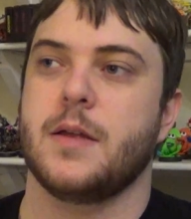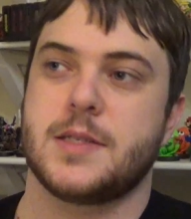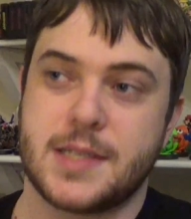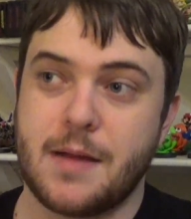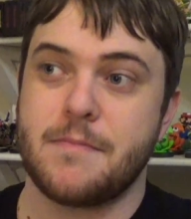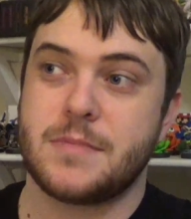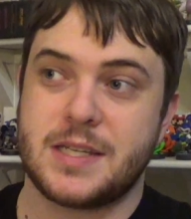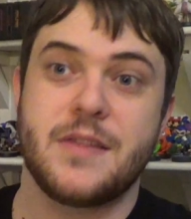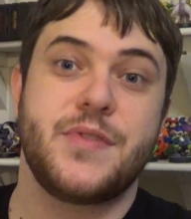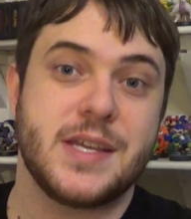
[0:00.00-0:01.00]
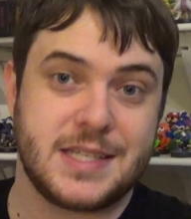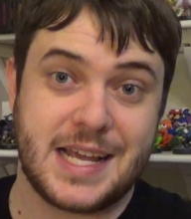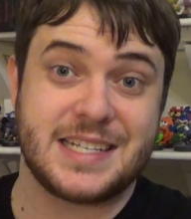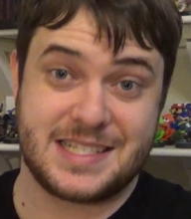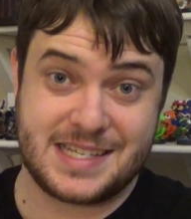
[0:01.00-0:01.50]
something to
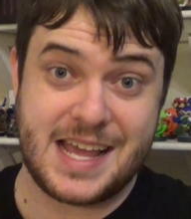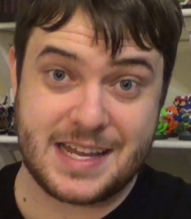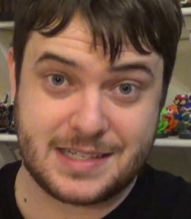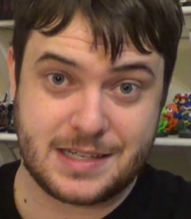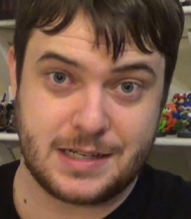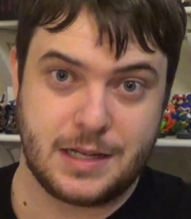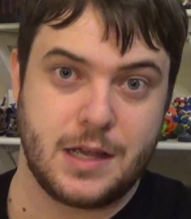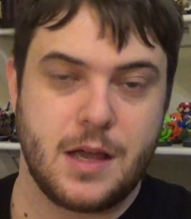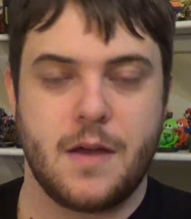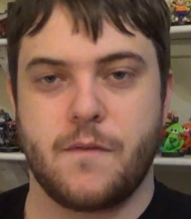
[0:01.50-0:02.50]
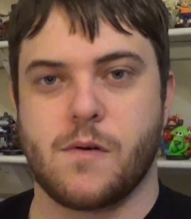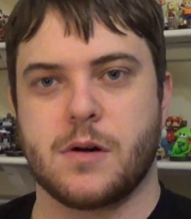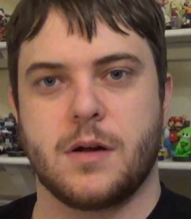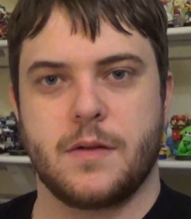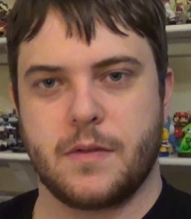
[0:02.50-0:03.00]
this extent
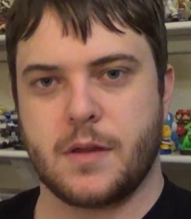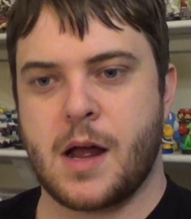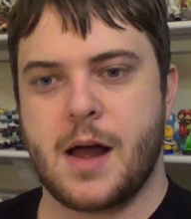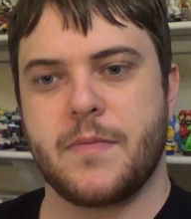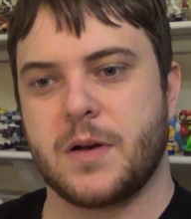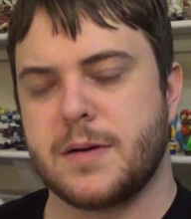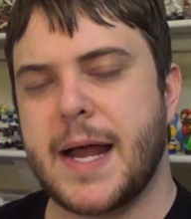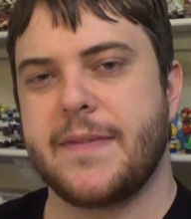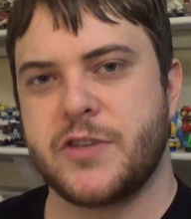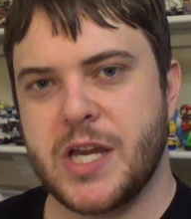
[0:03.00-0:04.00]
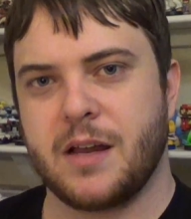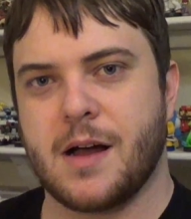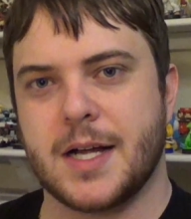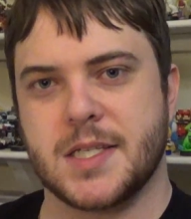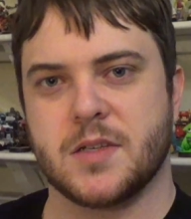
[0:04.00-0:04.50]
for their 9th
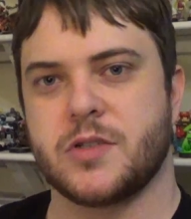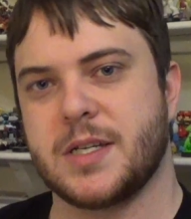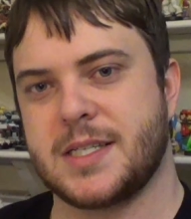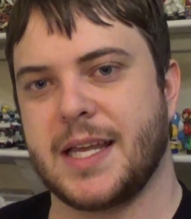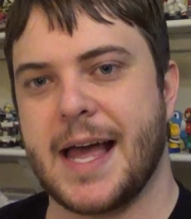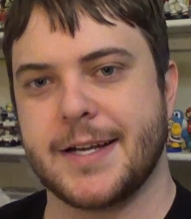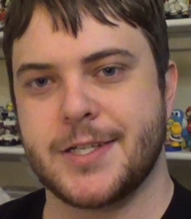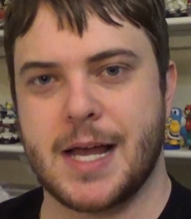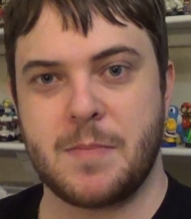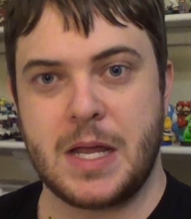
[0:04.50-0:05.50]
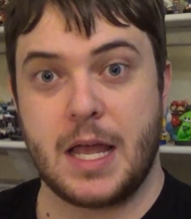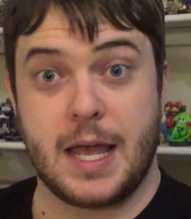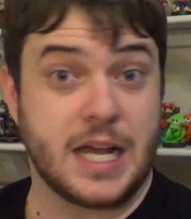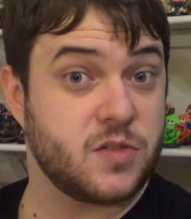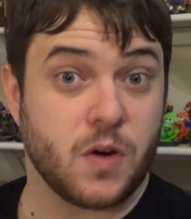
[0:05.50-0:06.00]
gen consoles just to catch up.
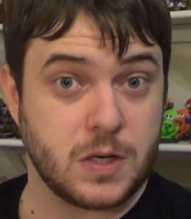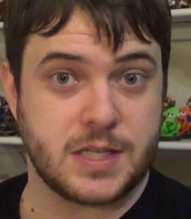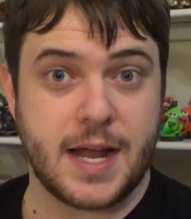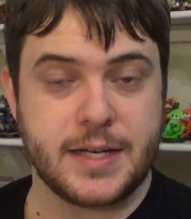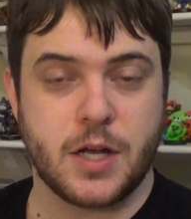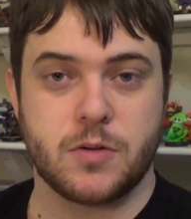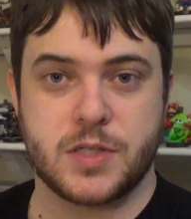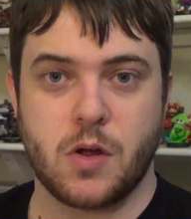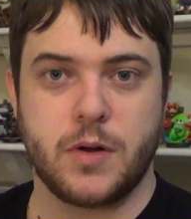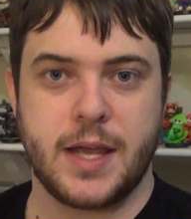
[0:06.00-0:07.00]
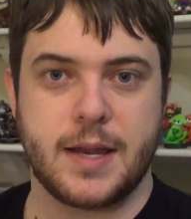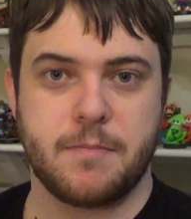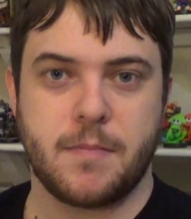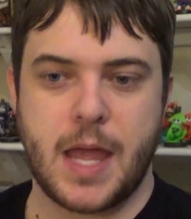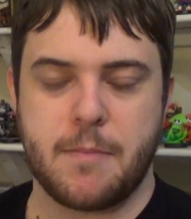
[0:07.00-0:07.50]
As far as I know,
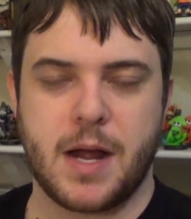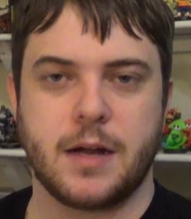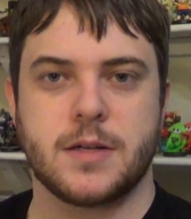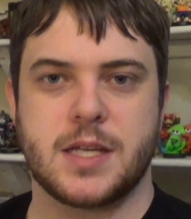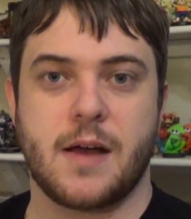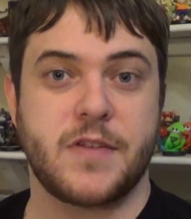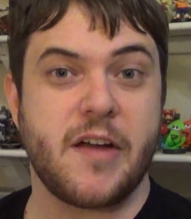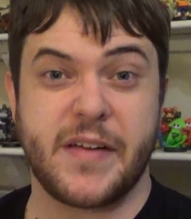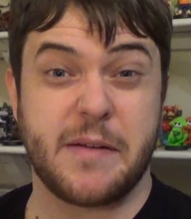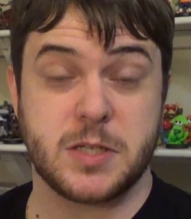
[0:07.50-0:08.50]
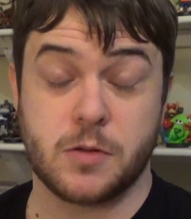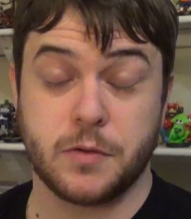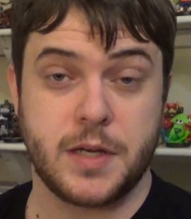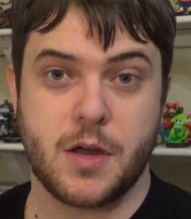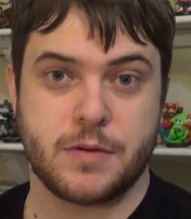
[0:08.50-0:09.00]
Sony and Microsoft have
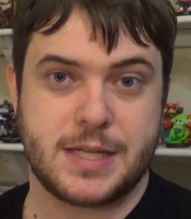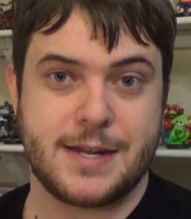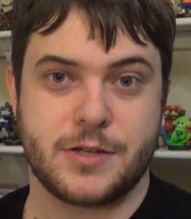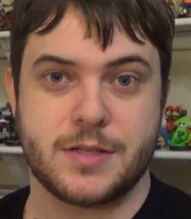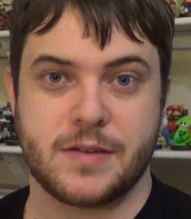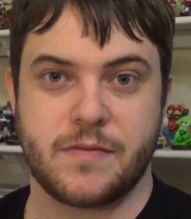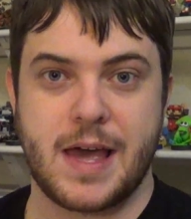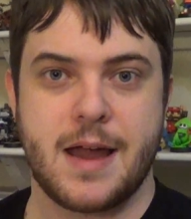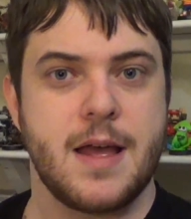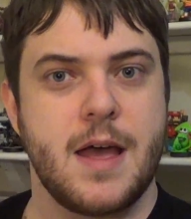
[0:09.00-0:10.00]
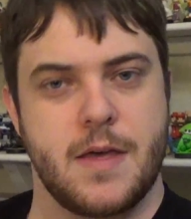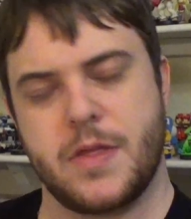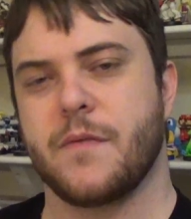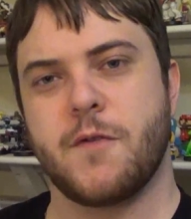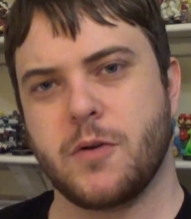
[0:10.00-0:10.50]
absolutely no intentions of that.
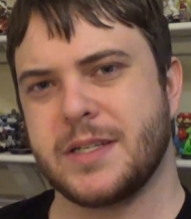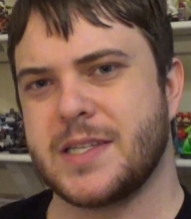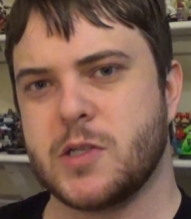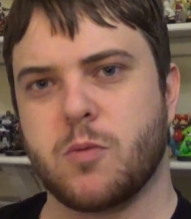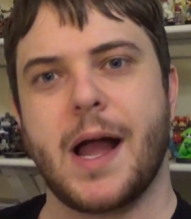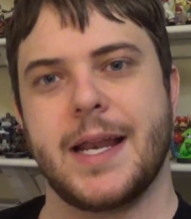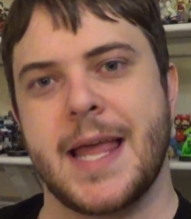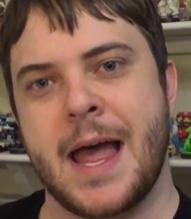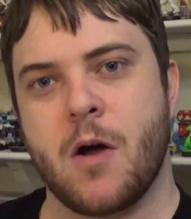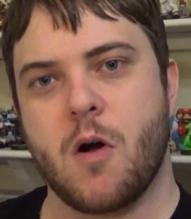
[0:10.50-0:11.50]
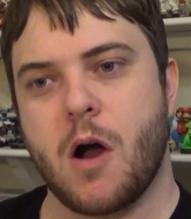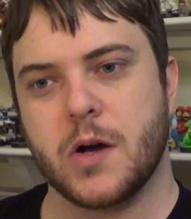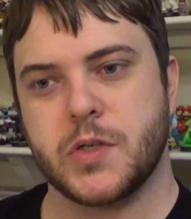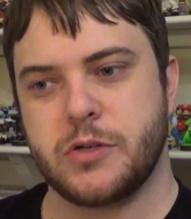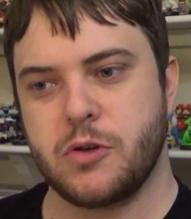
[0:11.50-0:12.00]
Their focuses right now
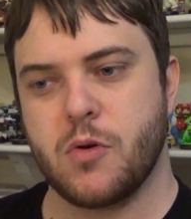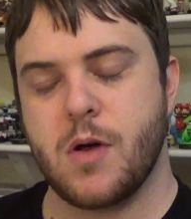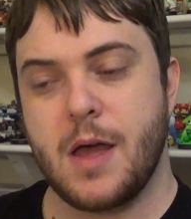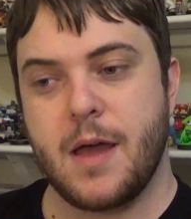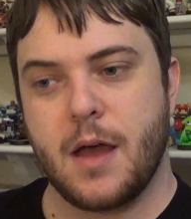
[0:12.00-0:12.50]
are to